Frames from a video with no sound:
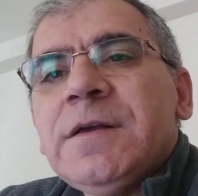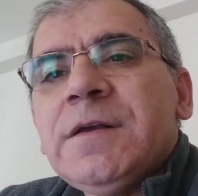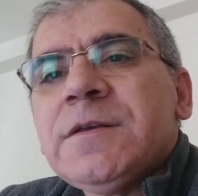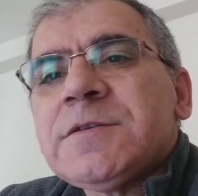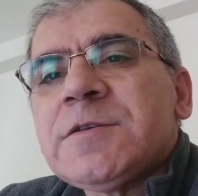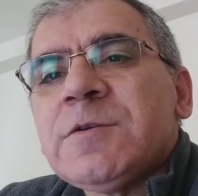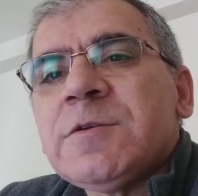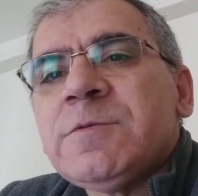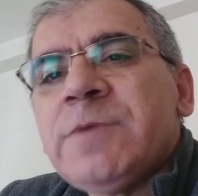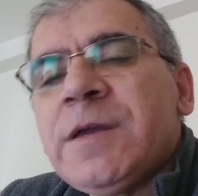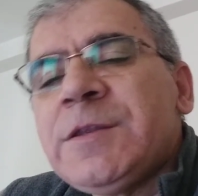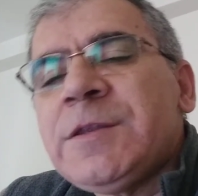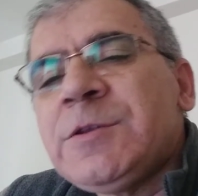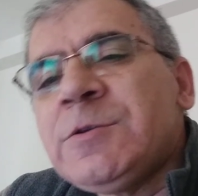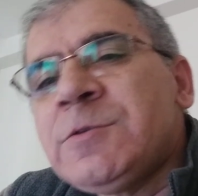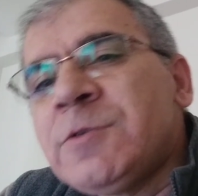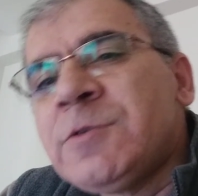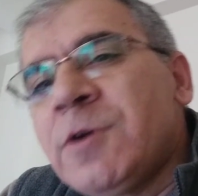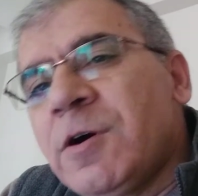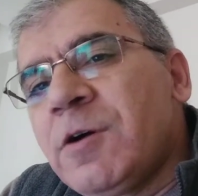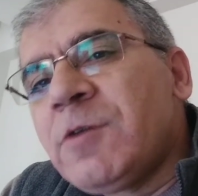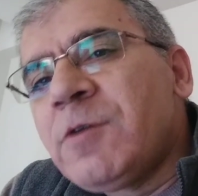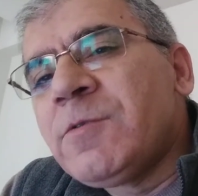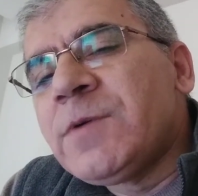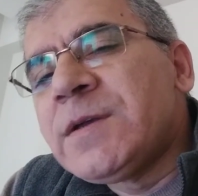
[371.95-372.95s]
So when you
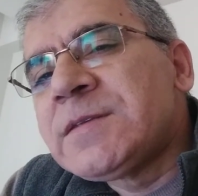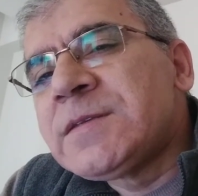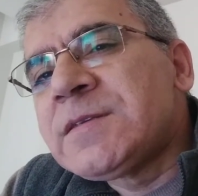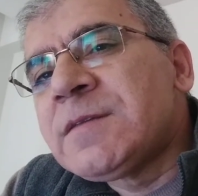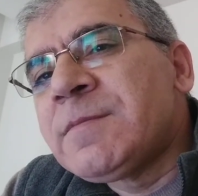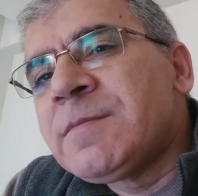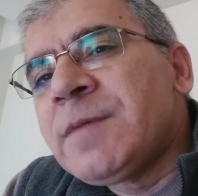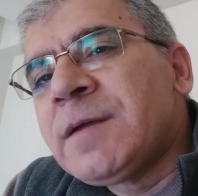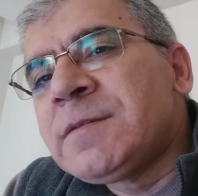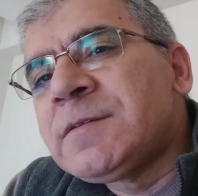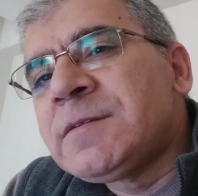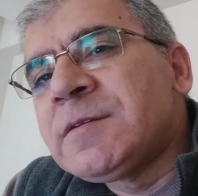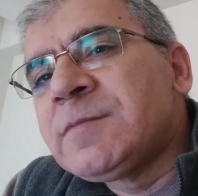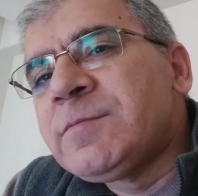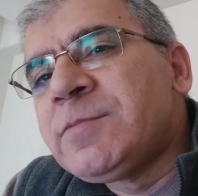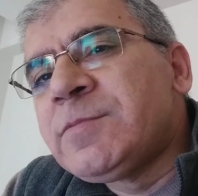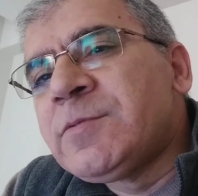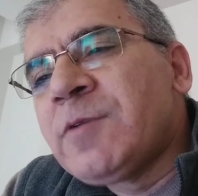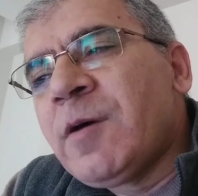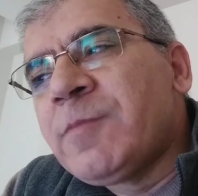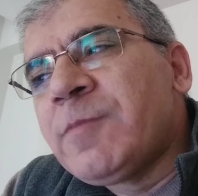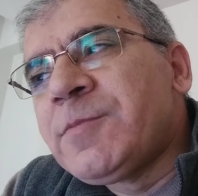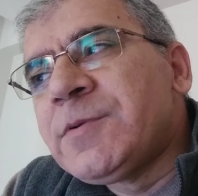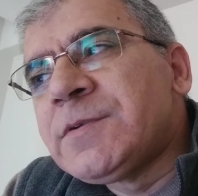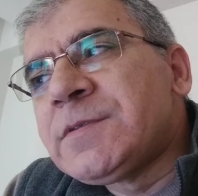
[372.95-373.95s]
know a semantic
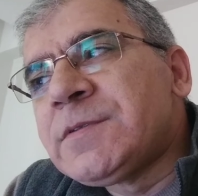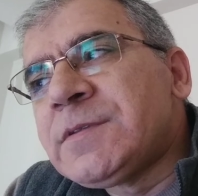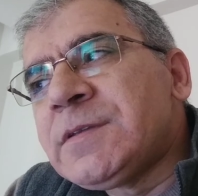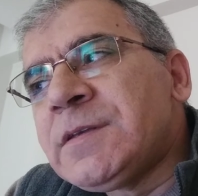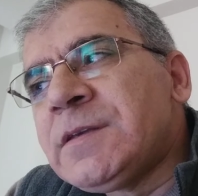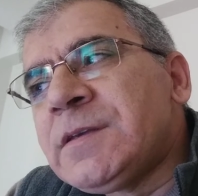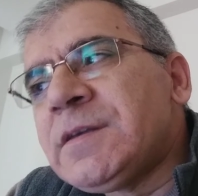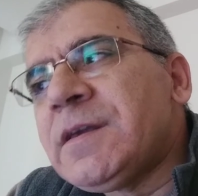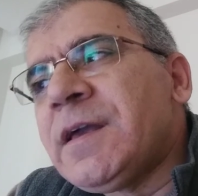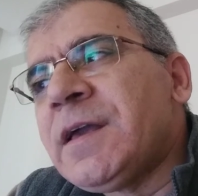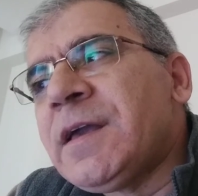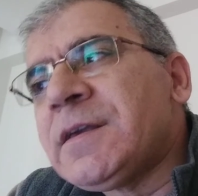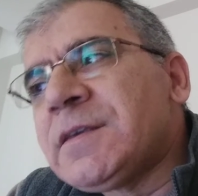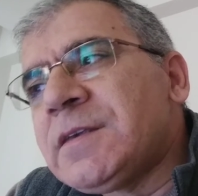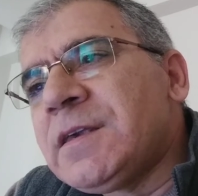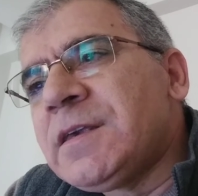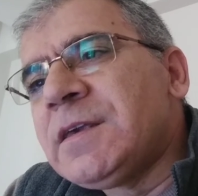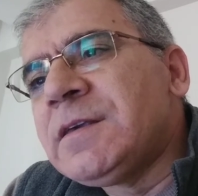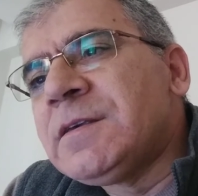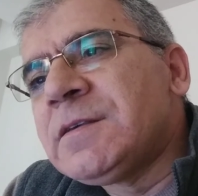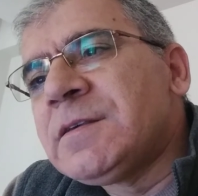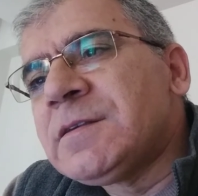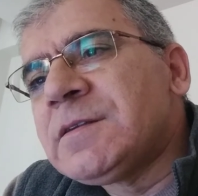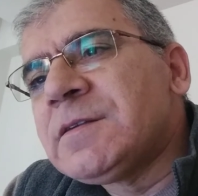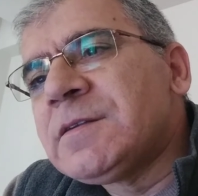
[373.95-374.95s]
property, a
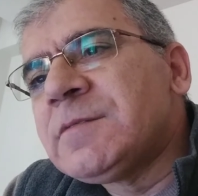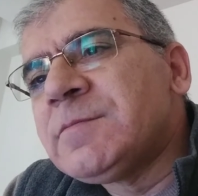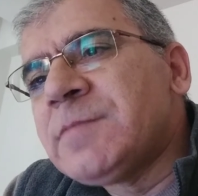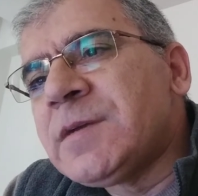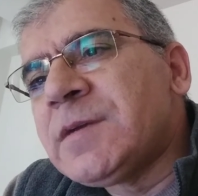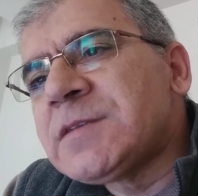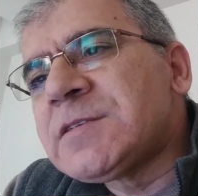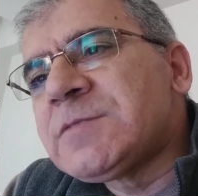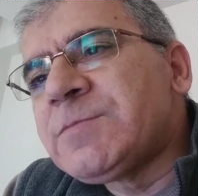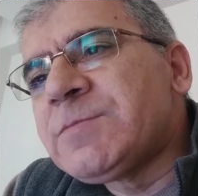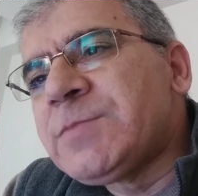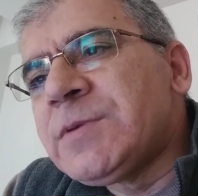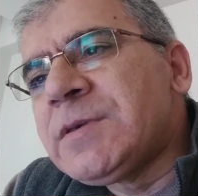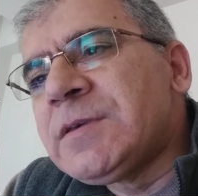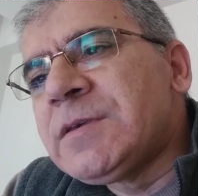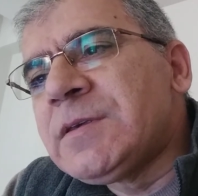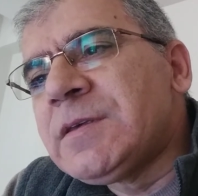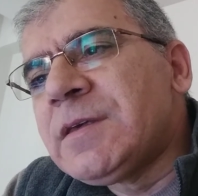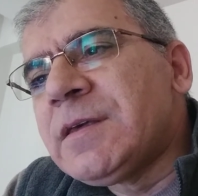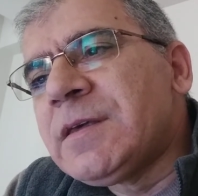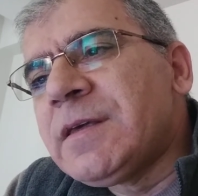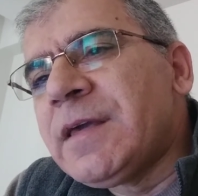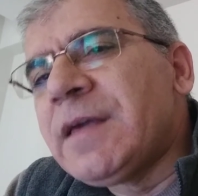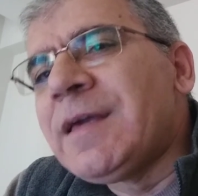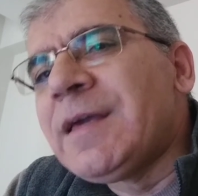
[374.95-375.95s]
king must
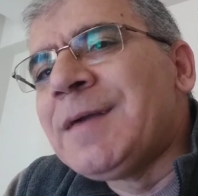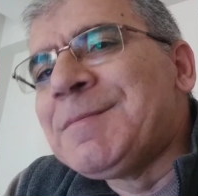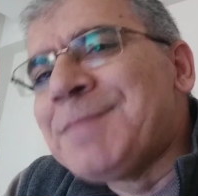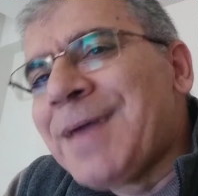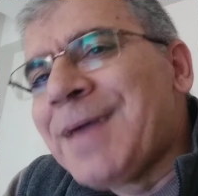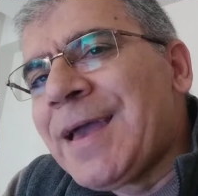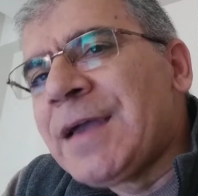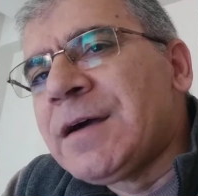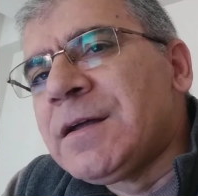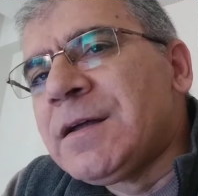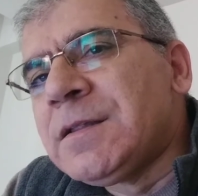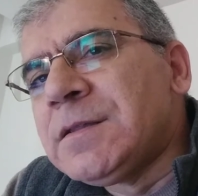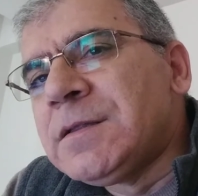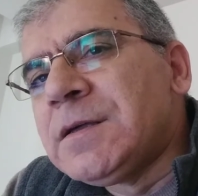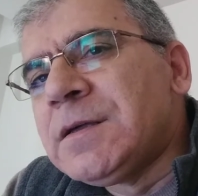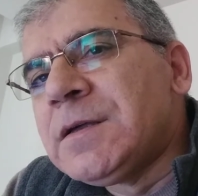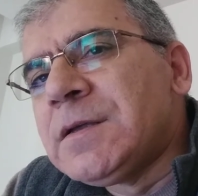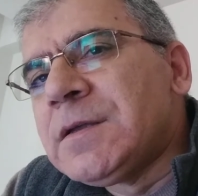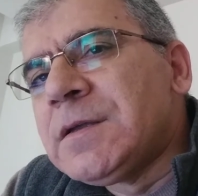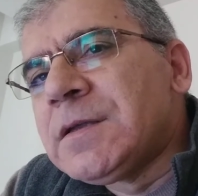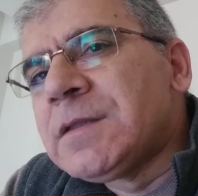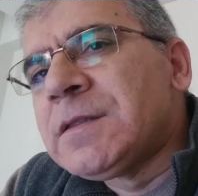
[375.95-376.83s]
be a male,